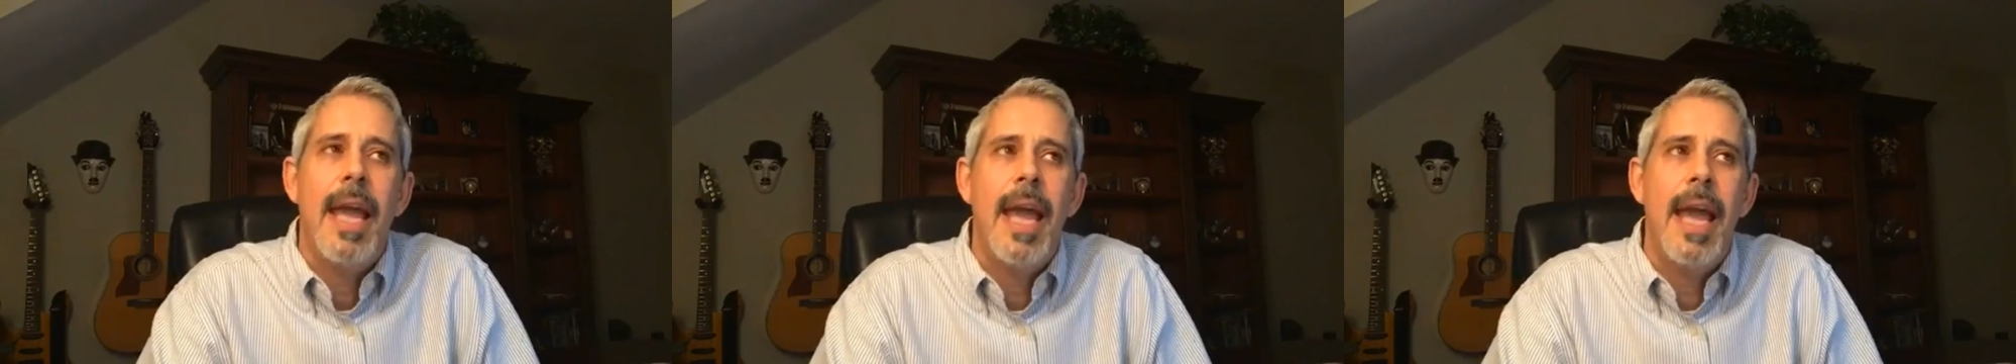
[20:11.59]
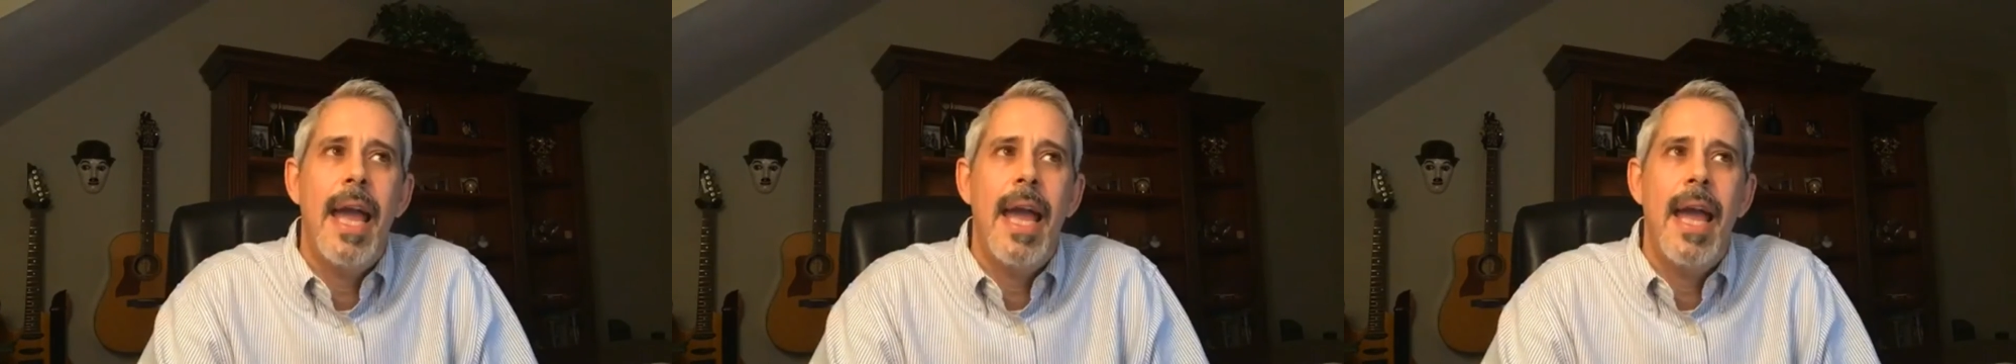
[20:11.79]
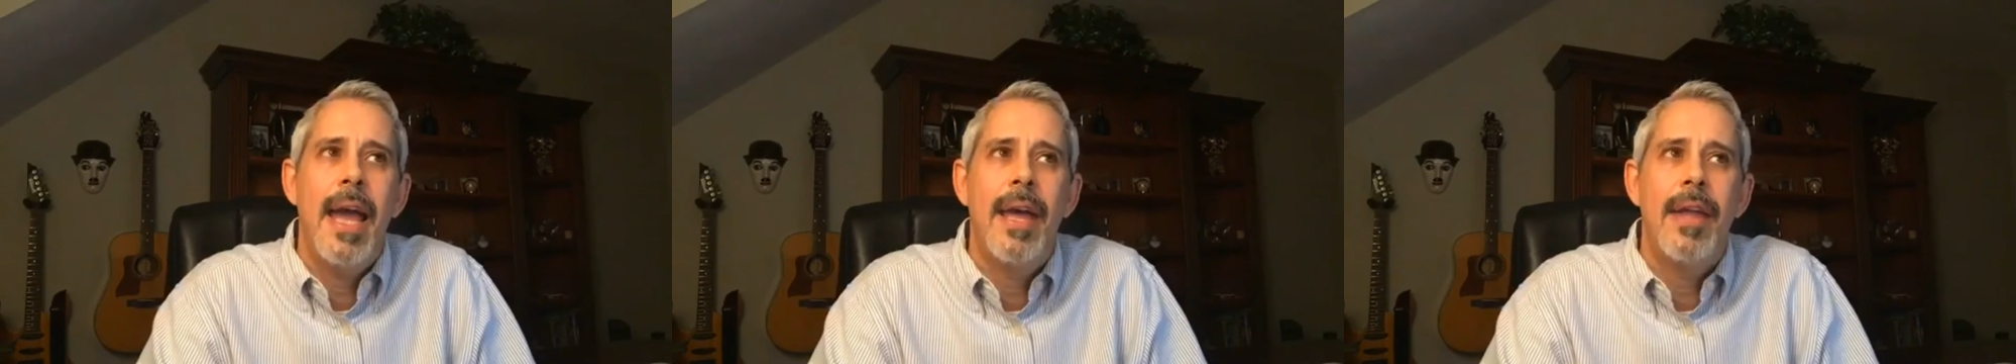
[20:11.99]

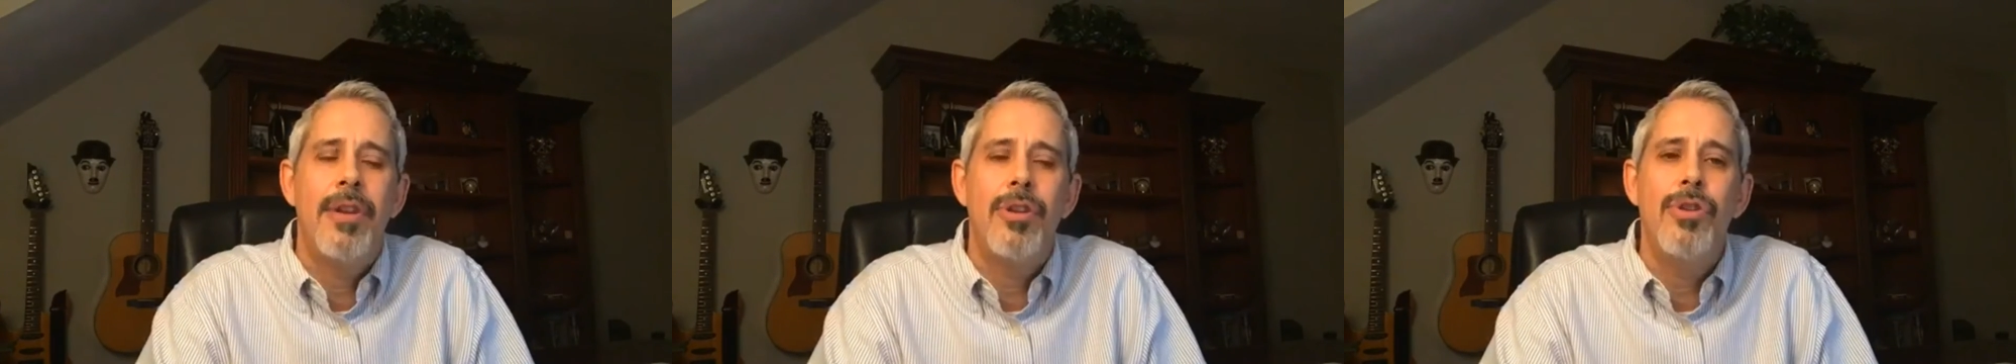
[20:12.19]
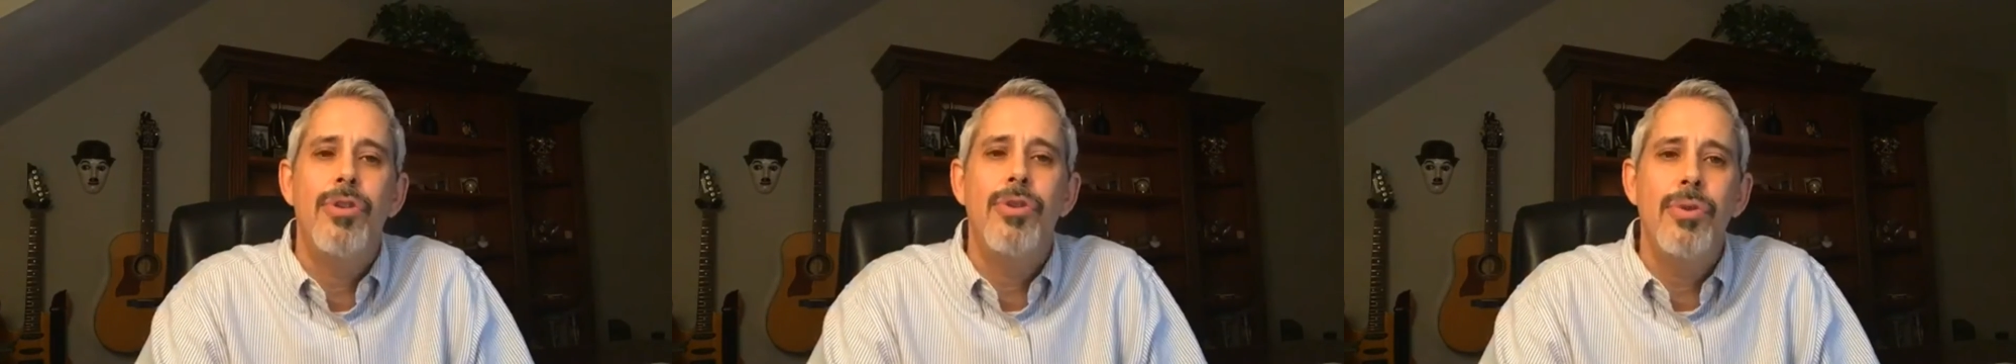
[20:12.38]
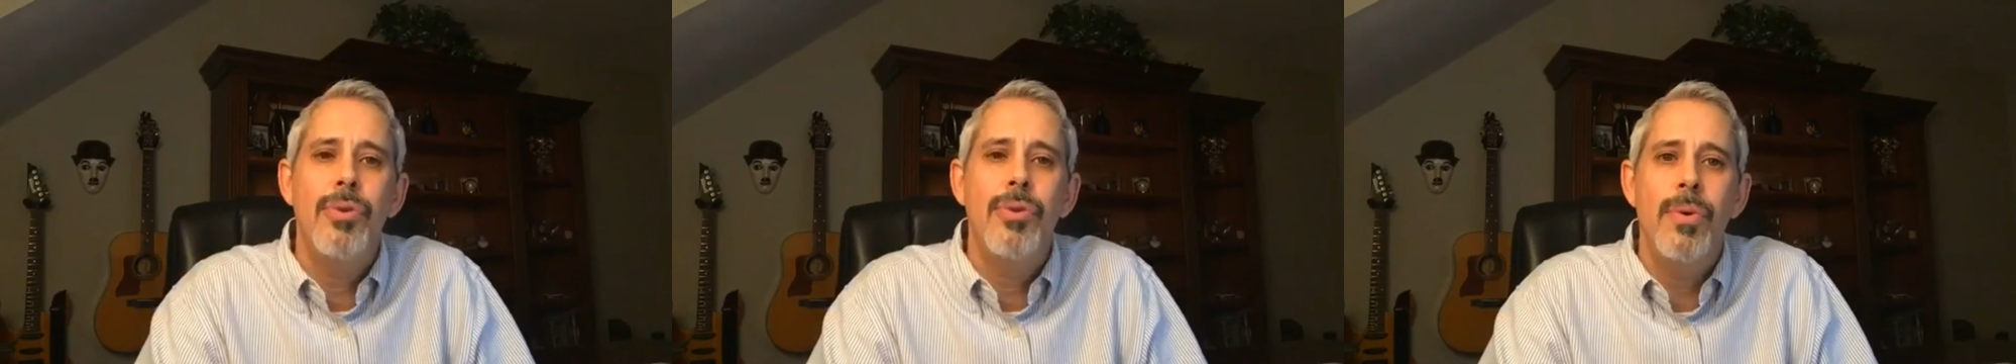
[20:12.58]
and
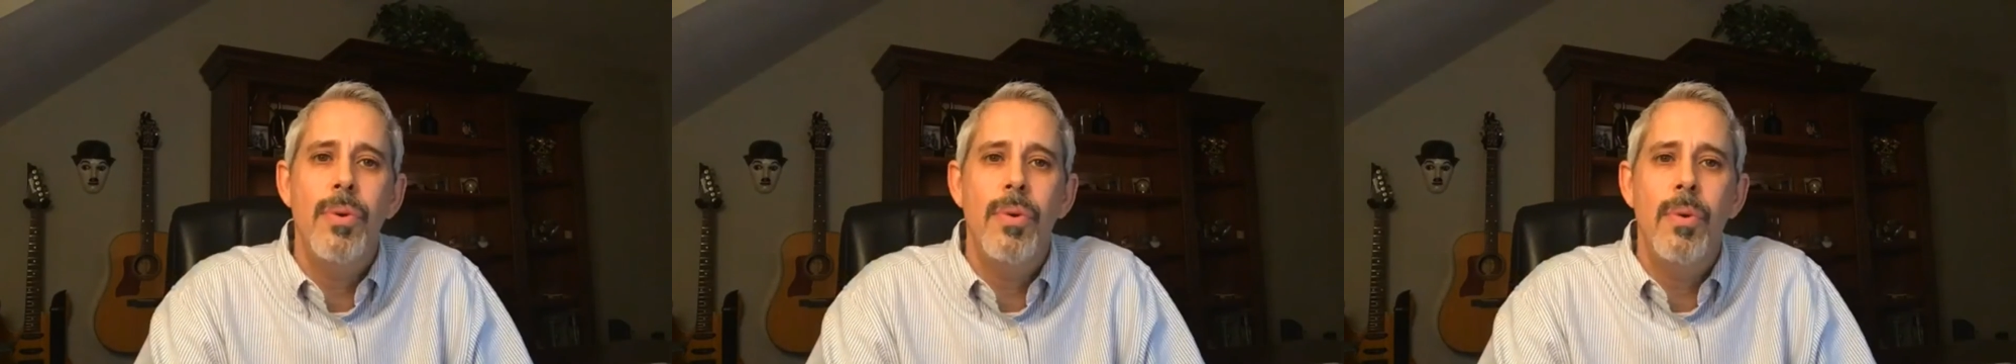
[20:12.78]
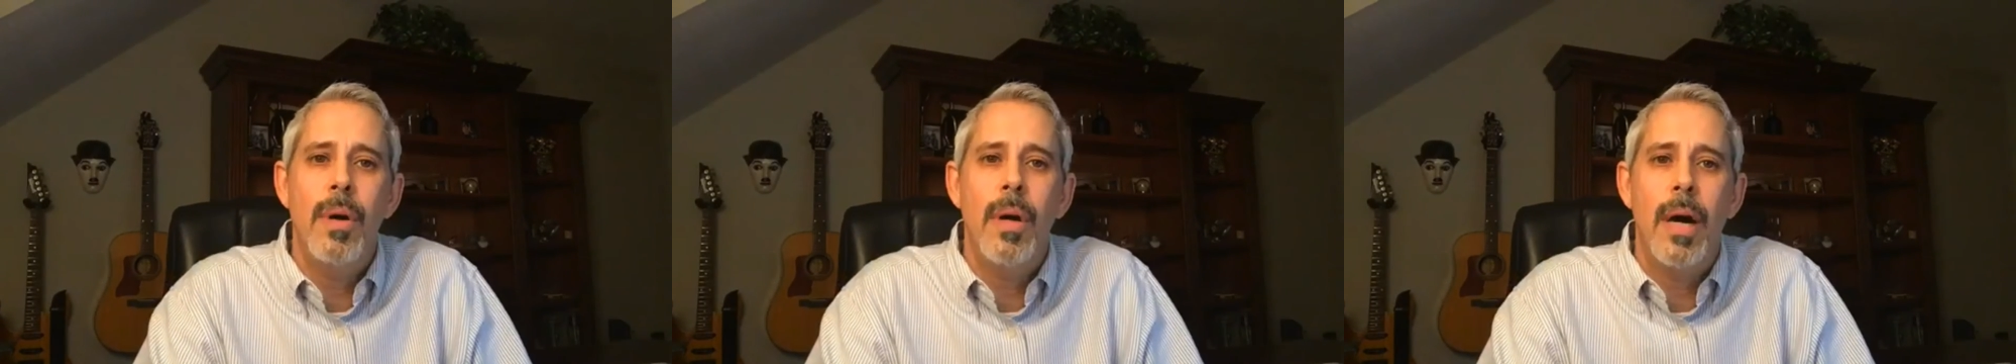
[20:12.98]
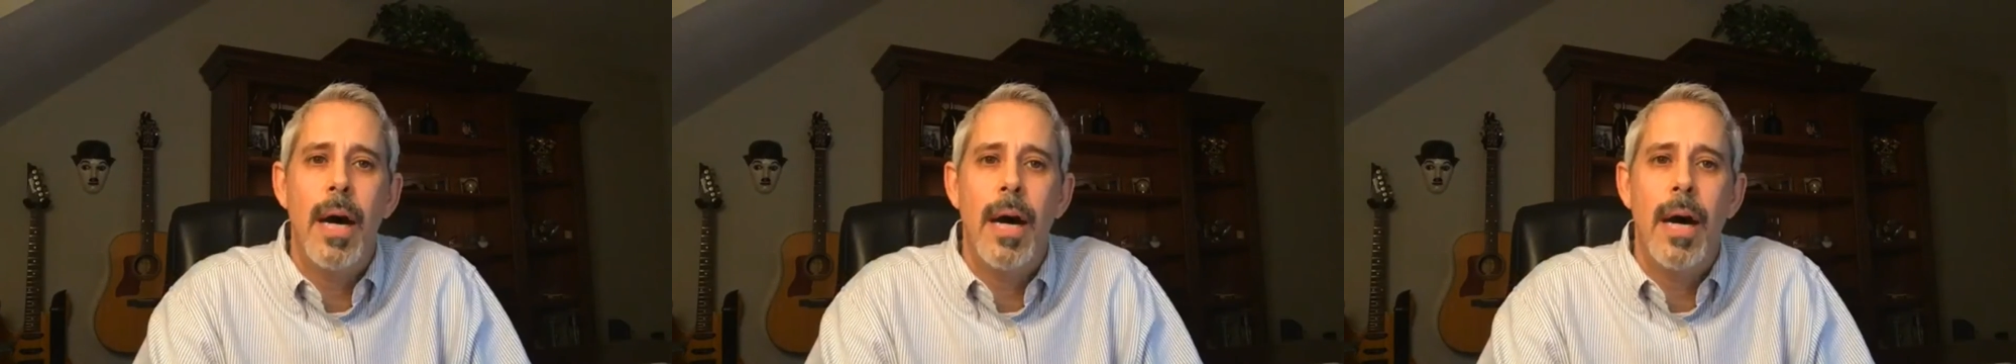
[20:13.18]
you